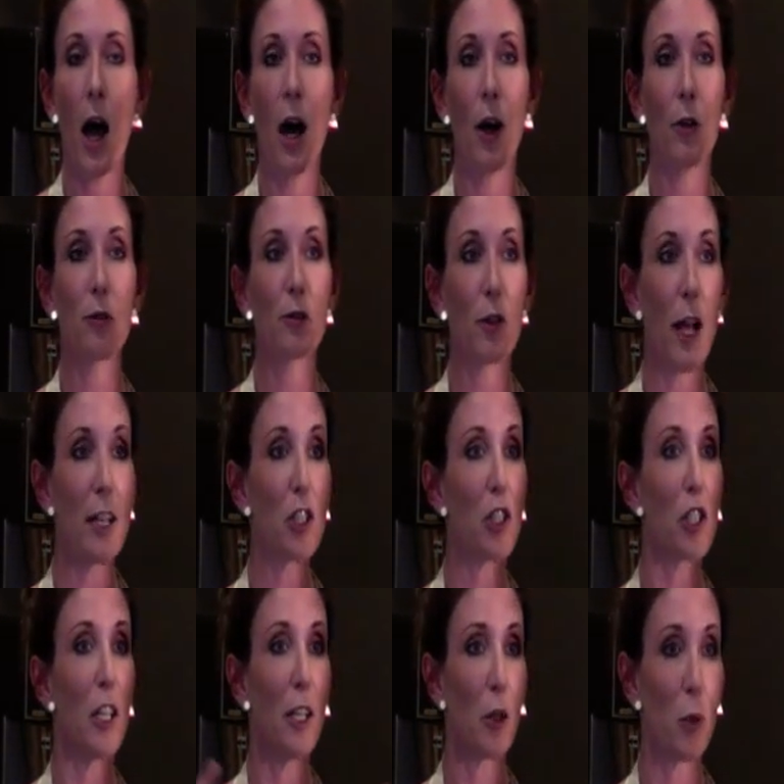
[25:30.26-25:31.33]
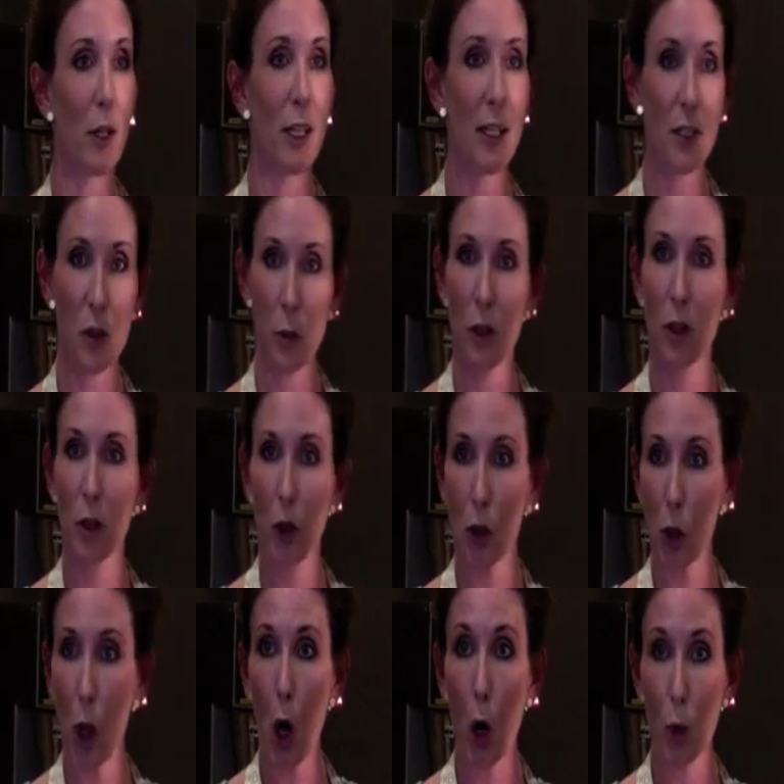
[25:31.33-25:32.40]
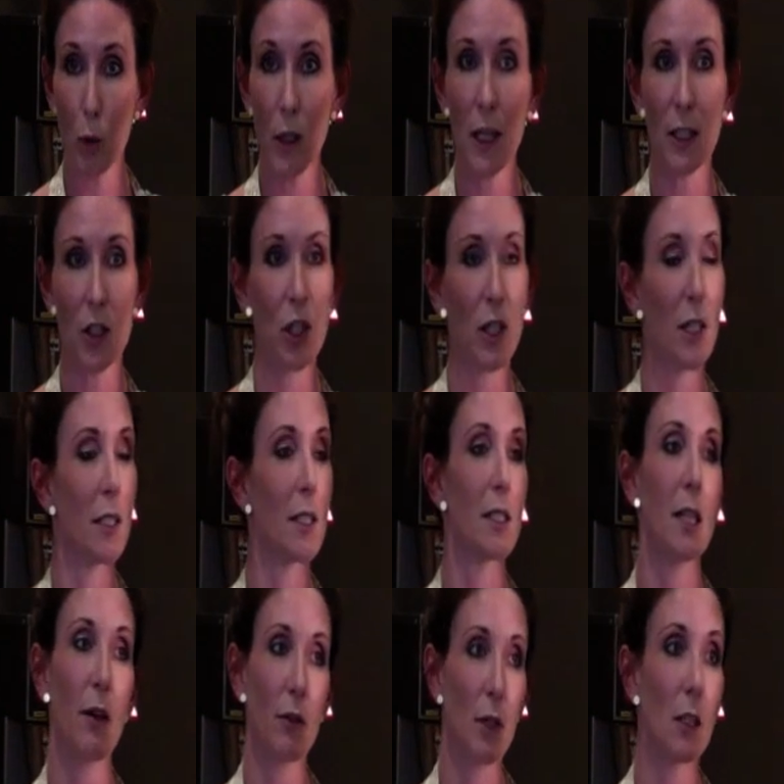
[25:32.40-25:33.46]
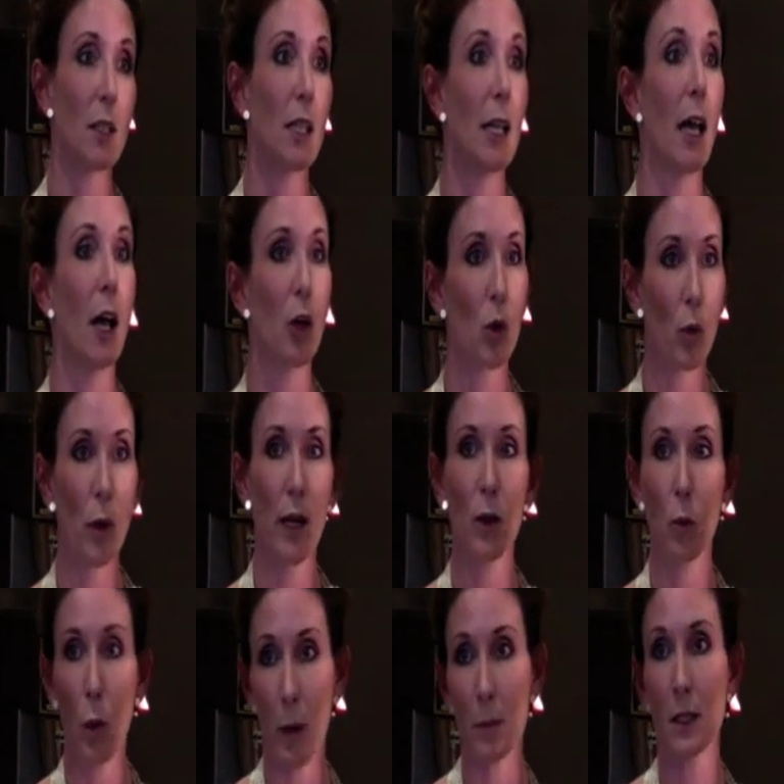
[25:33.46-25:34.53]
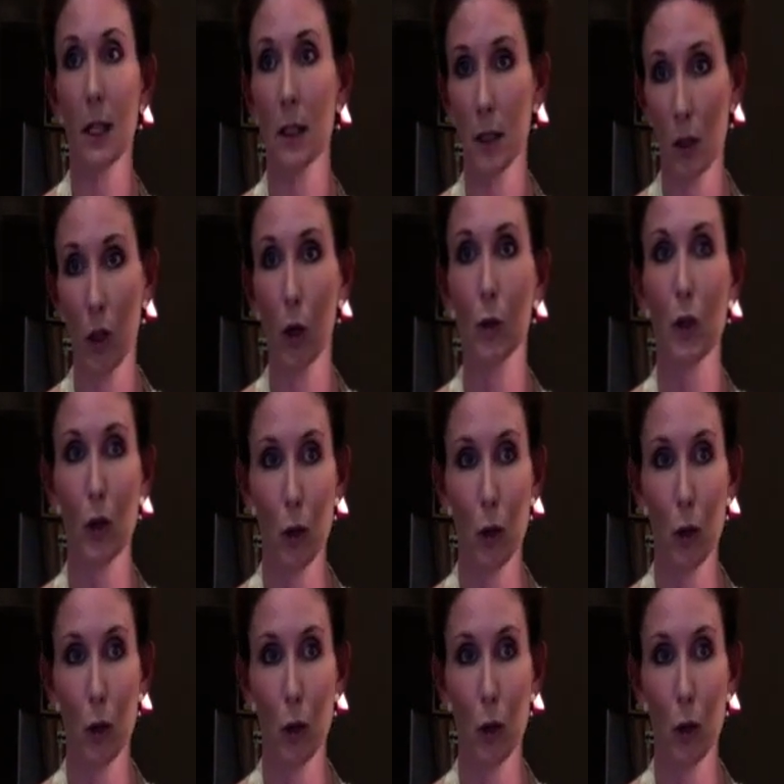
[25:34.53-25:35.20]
fresh ingredients within your own kitchen, it's definitely a great website to go to.